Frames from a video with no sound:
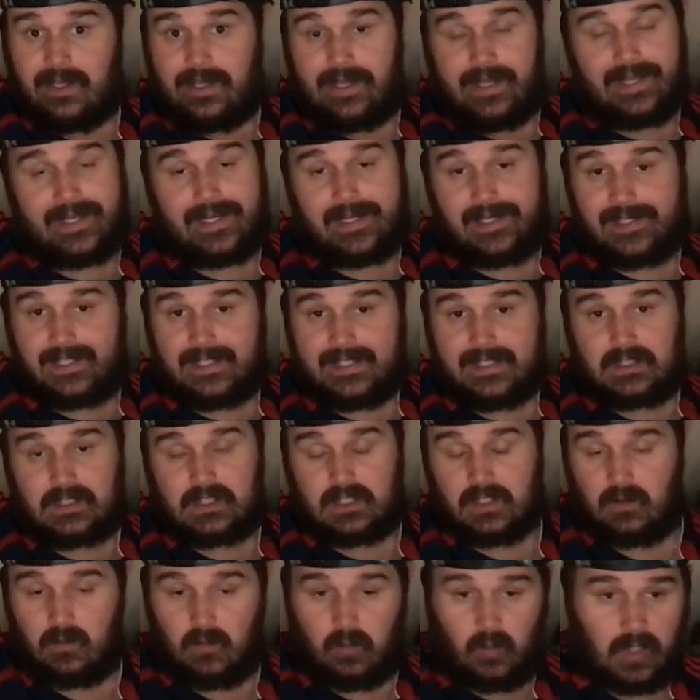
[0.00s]
Hey
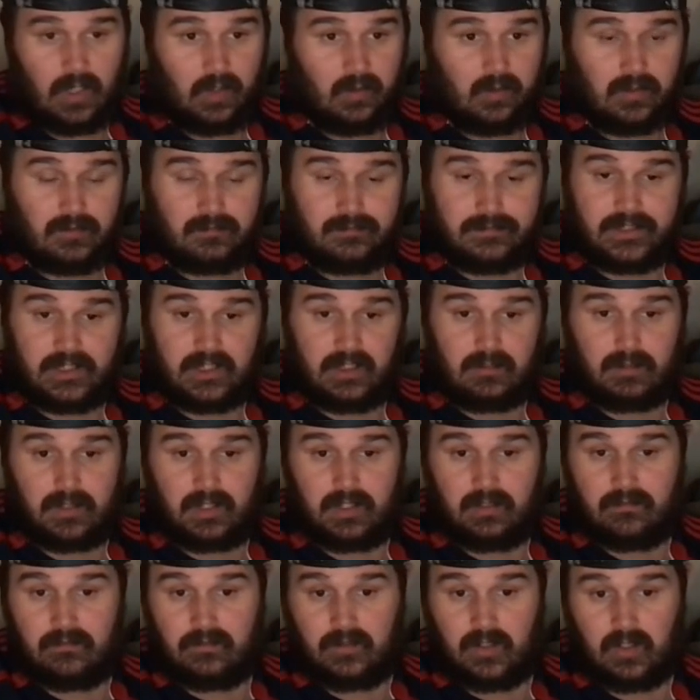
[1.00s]
guys, welcome to the
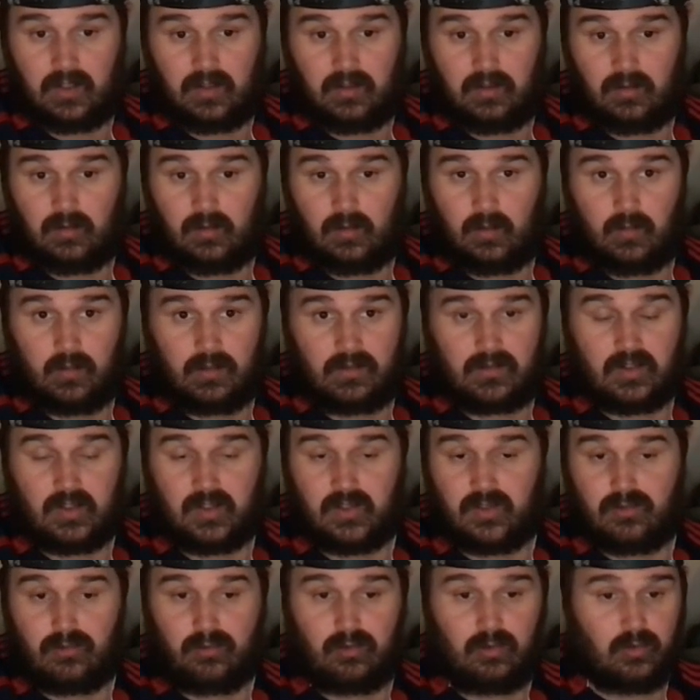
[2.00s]
Bayern View. We
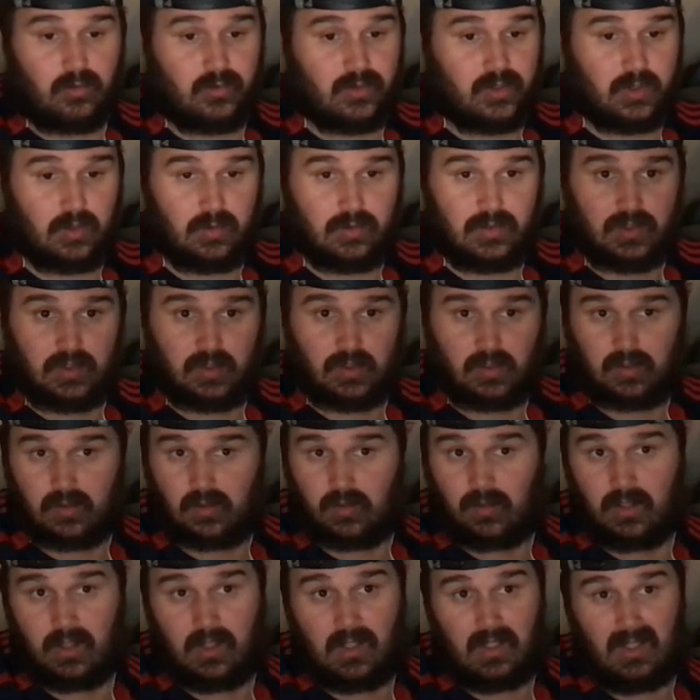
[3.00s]
just drew
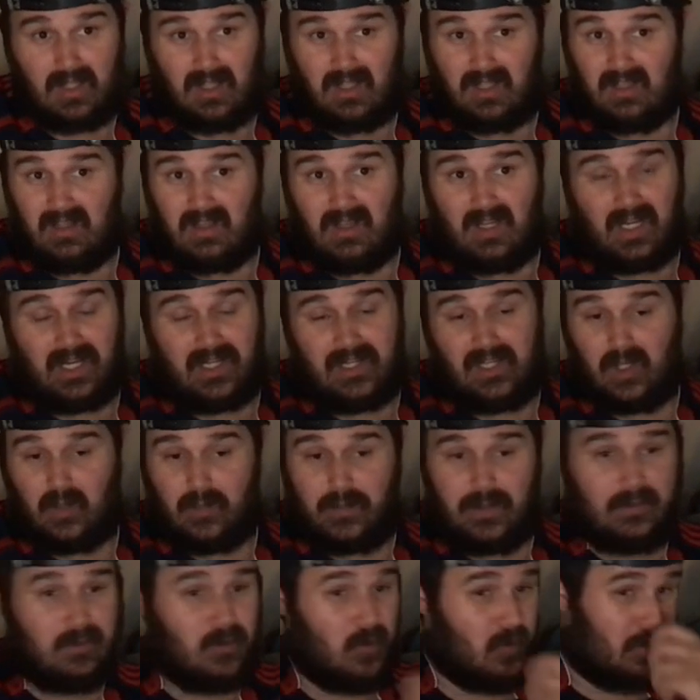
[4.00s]
2-2. I know
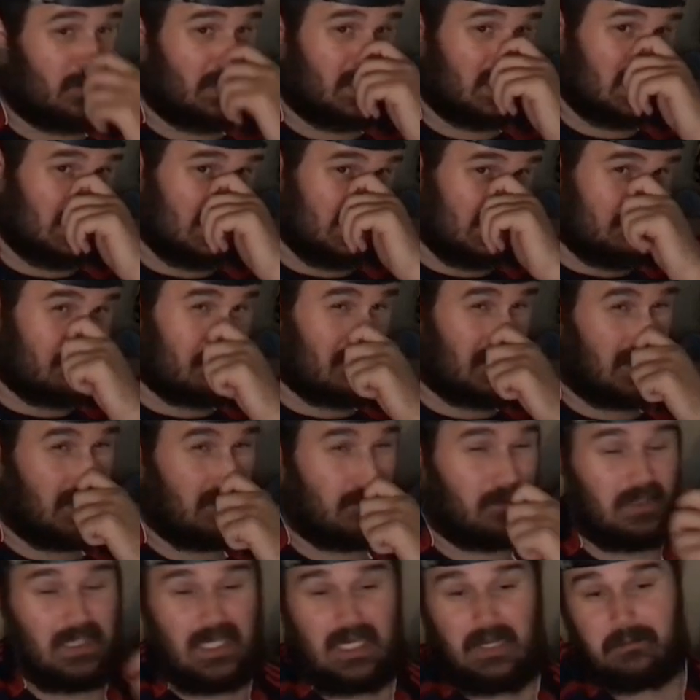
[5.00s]
people will be like, bro,
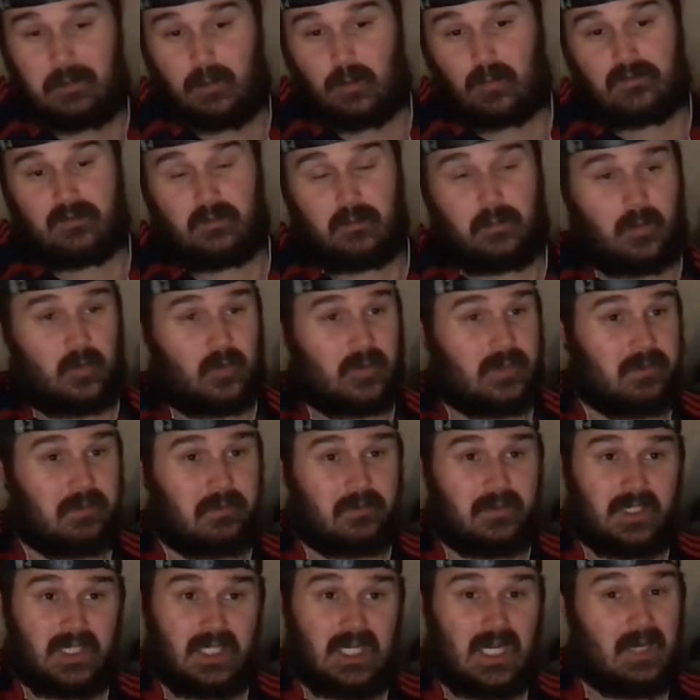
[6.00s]
be happy with a
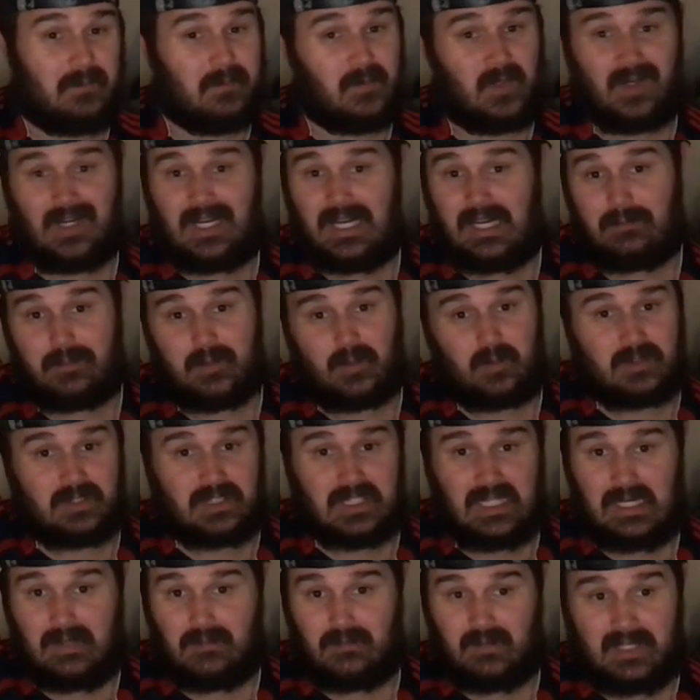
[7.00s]
point, but I'm not happy with
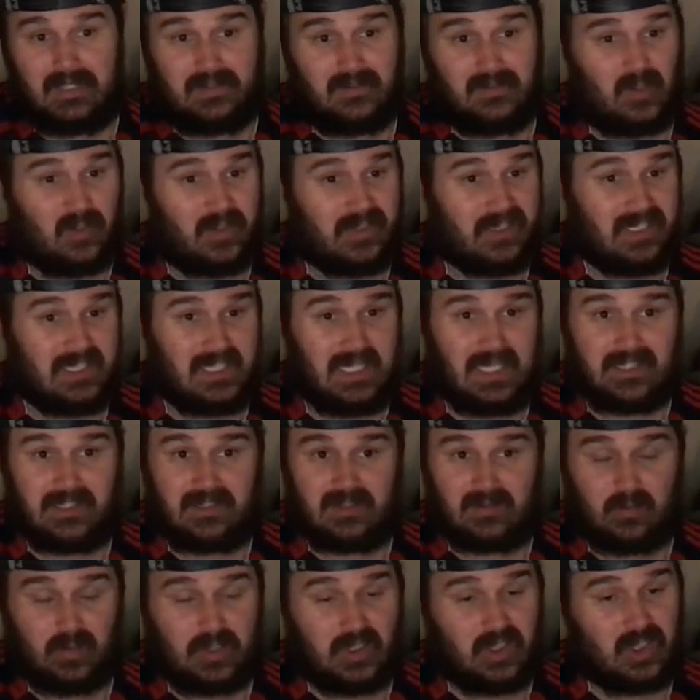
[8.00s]
that, man. Not in the
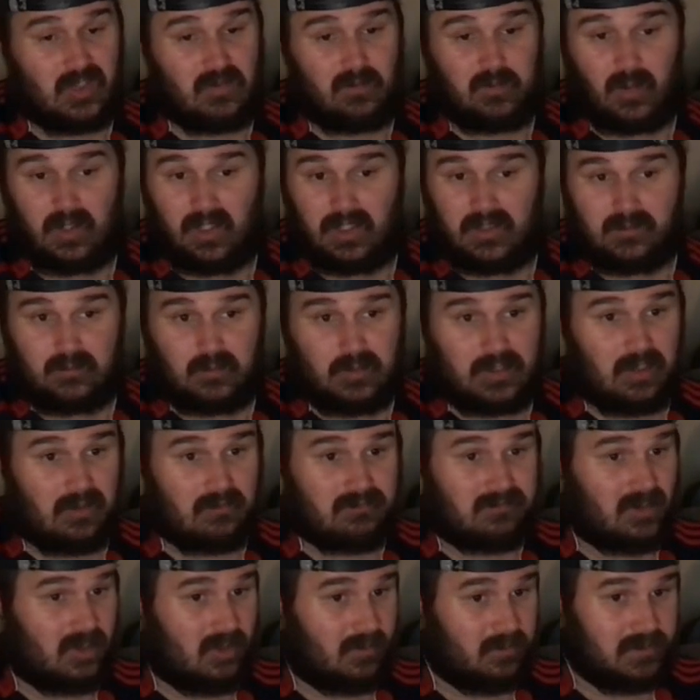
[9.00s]
end. We should have won. We
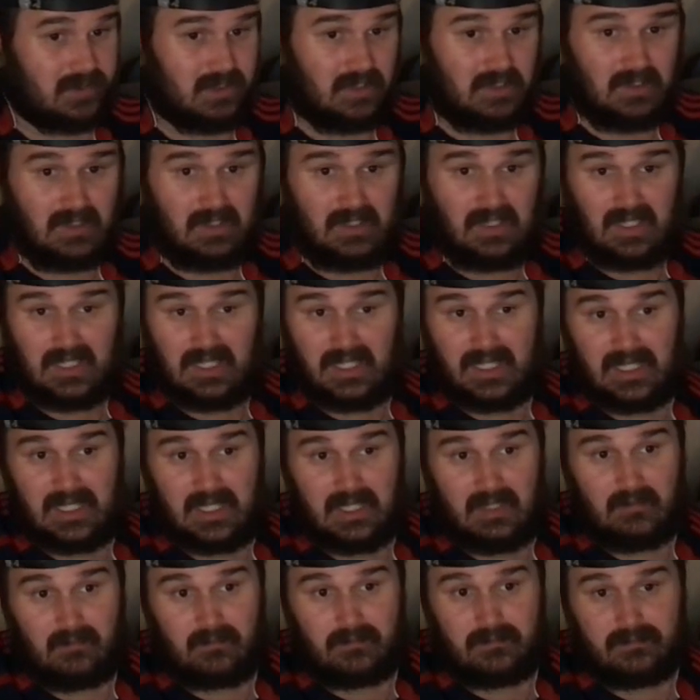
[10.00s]
got robbed.
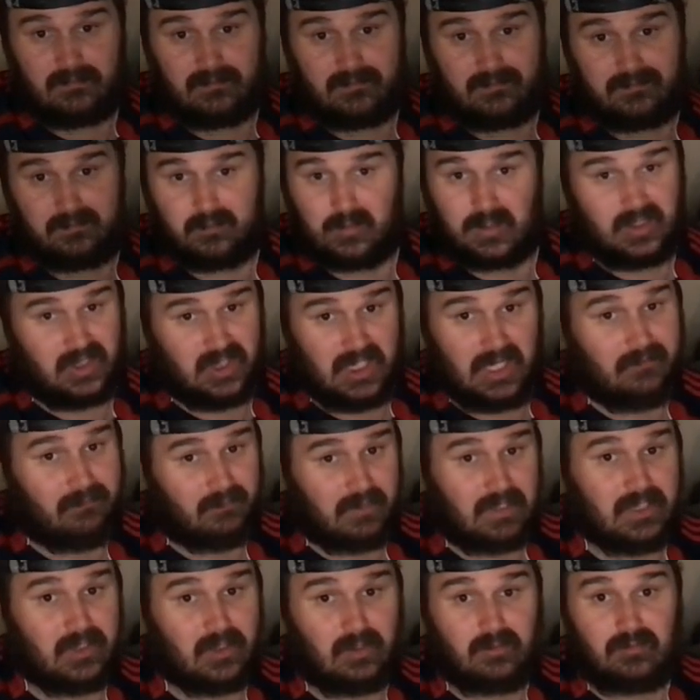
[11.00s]
We
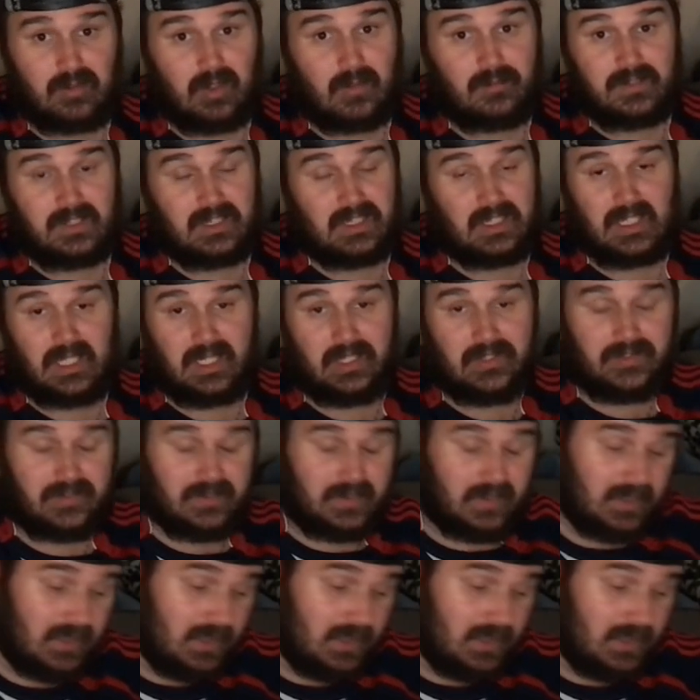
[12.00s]
generally got robbed at the end.